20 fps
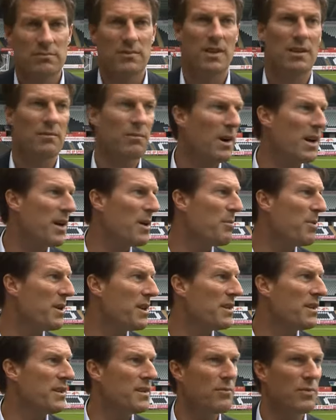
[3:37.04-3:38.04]
My
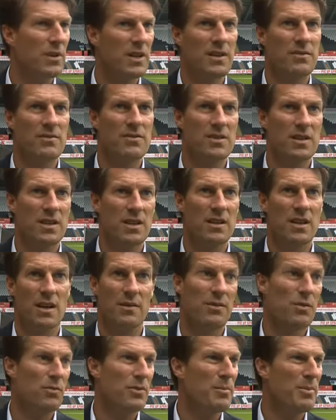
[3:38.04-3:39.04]
opinion when I've seen it.
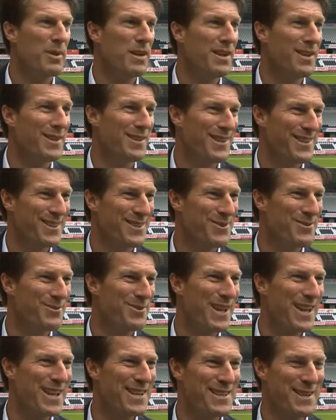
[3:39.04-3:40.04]
I've only been here 2
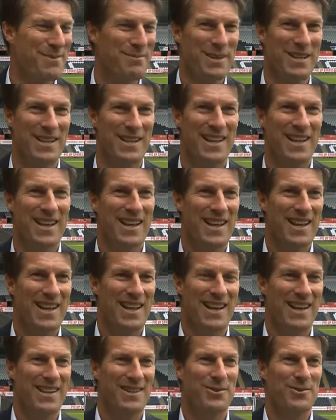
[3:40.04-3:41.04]
days. I mean,
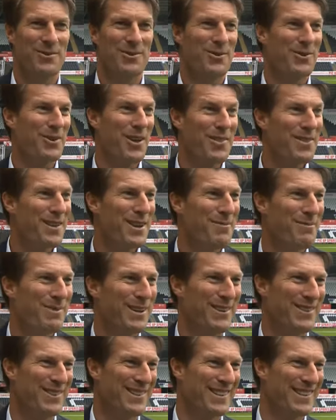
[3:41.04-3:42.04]
I don't know nothing
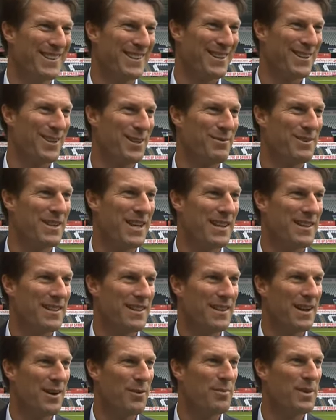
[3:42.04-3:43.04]
about the club yet
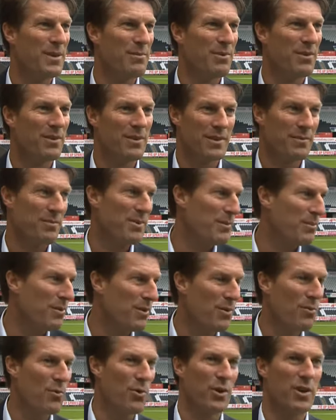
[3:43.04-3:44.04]
and how the people
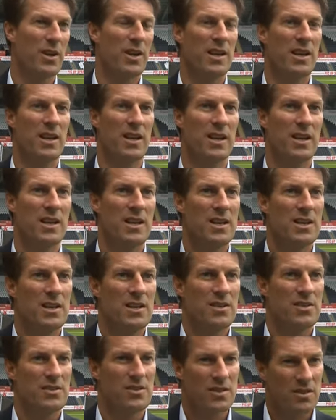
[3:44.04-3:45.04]
are working here.
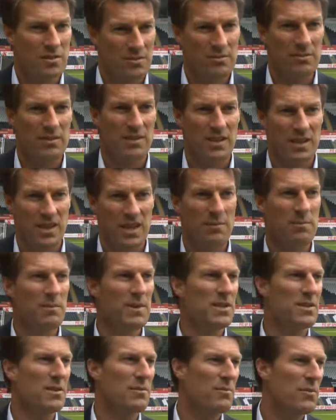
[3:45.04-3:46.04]
So give
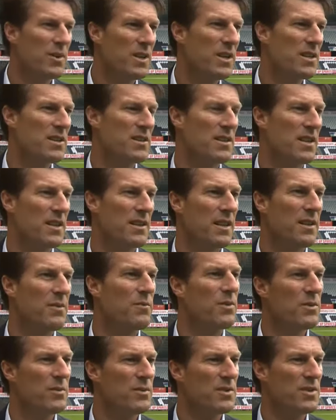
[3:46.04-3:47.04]
me some weeks, and then
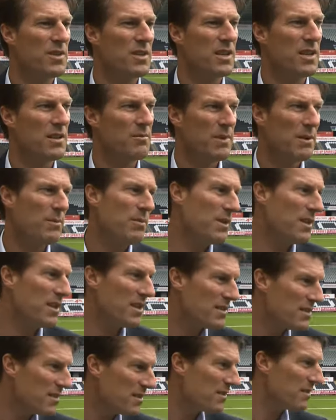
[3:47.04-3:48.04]
we'll see. Maybe
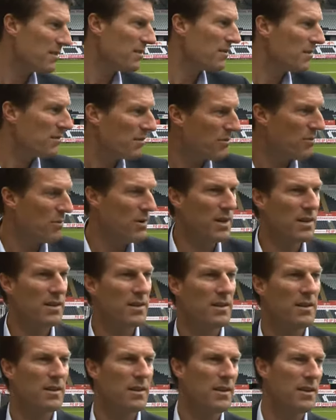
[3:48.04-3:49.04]
there's
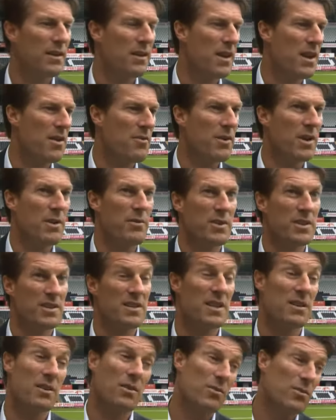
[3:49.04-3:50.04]
one area where I
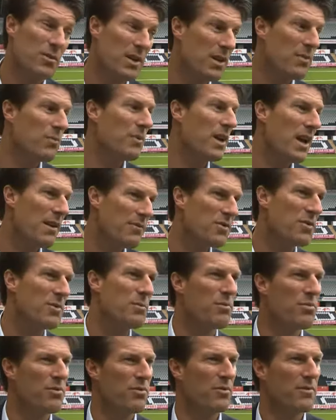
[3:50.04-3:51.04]
say, okay, we have to
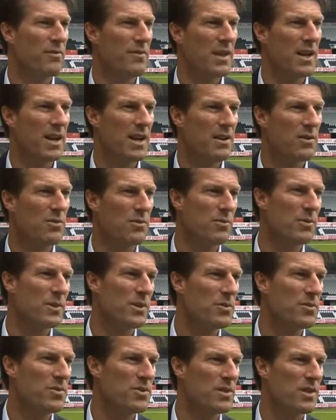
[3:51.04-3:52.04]
improve there. Could we
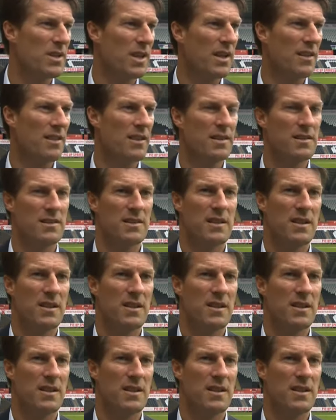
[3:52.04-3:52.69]
do like this?